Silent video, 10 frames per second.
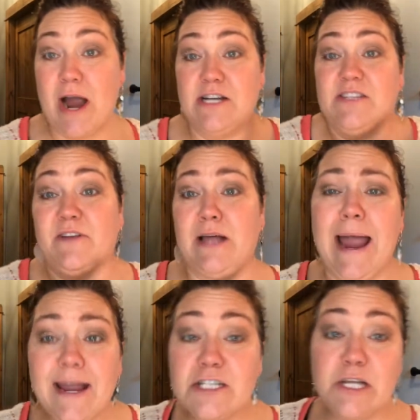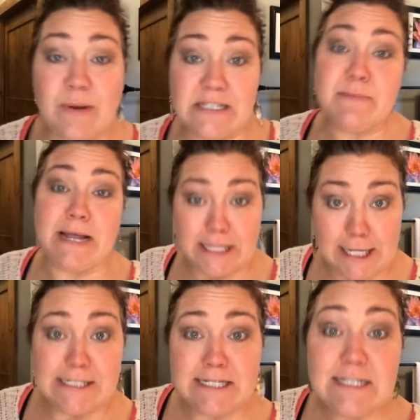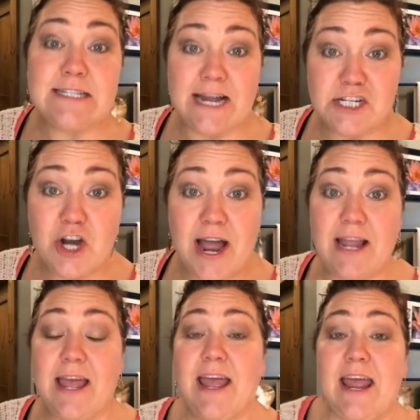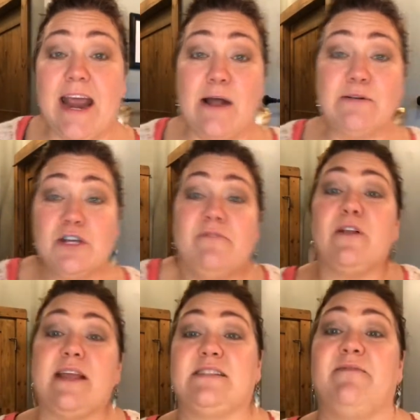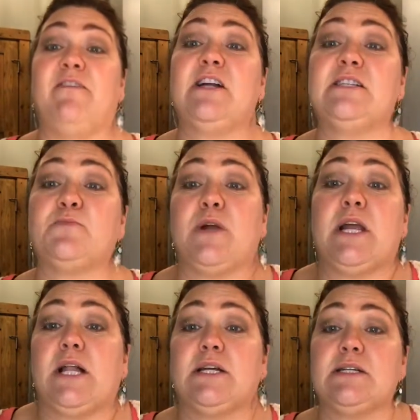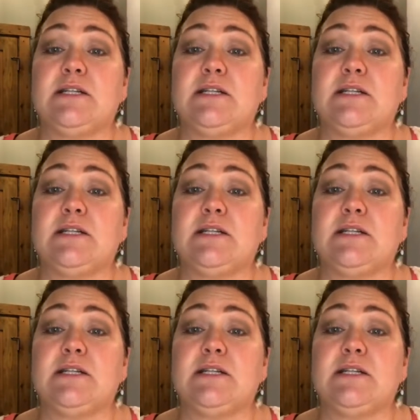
I just feel, I actually went to my closet sidetrack and I was looking for like some fun spring colors.